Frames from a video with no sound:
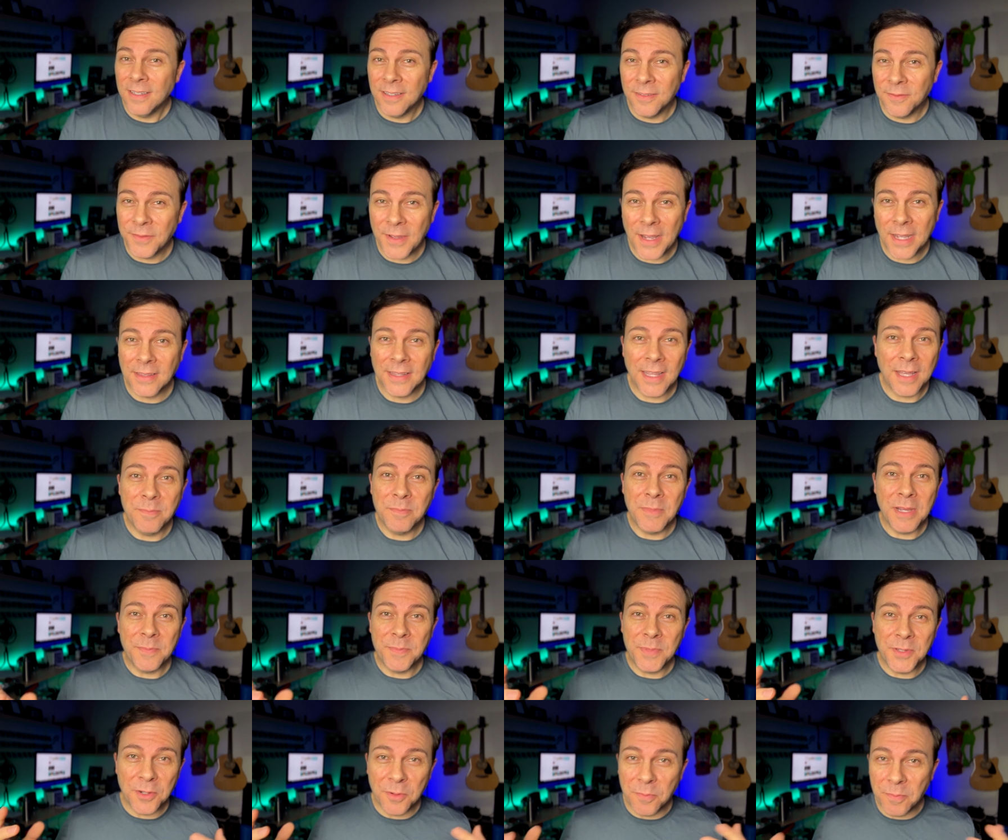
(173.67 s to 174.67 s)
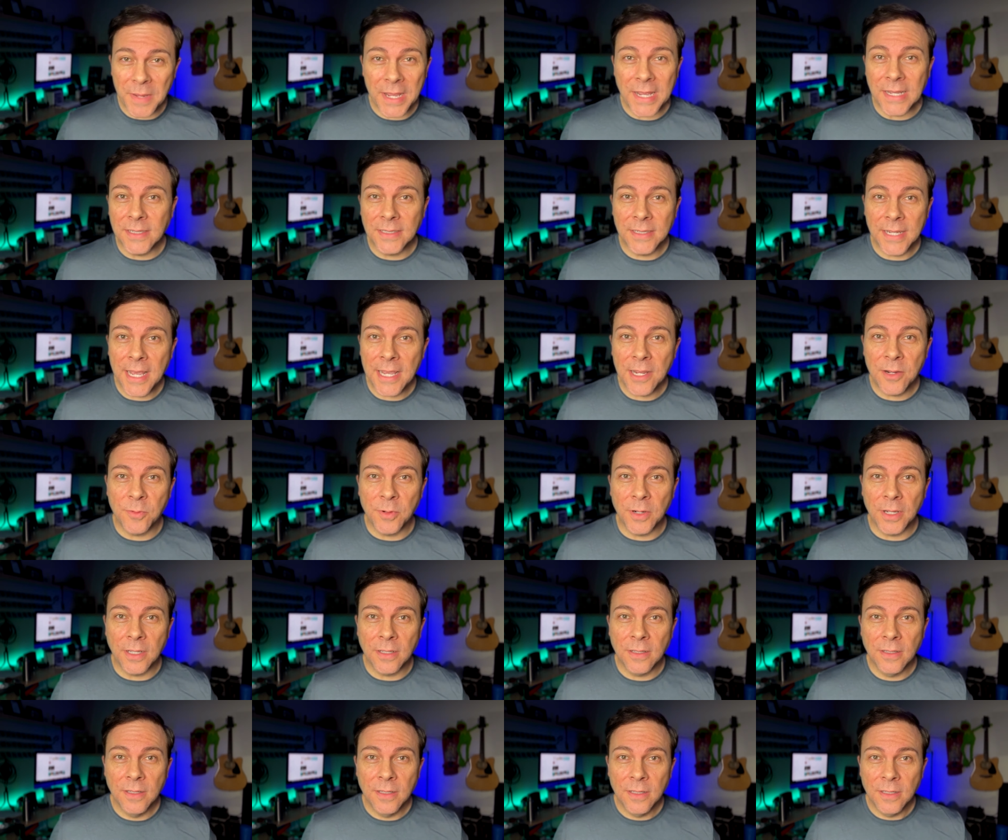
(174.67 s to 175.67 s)
In fact, that might be your main
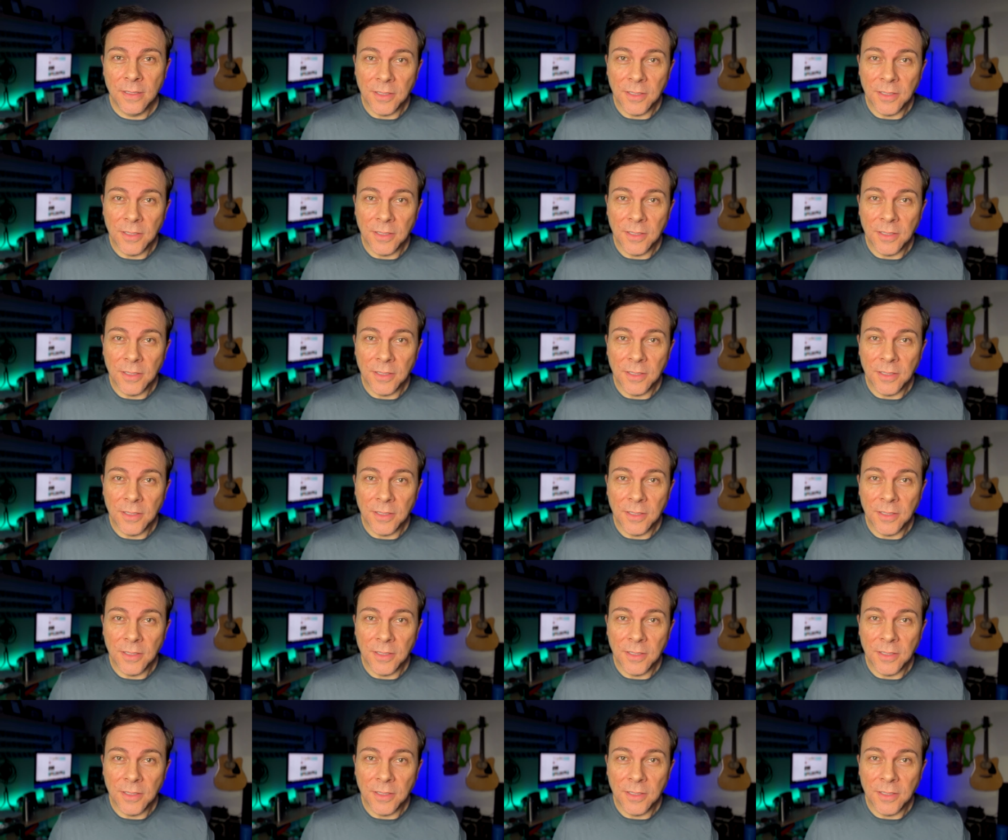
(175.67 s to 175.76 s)
takeaway.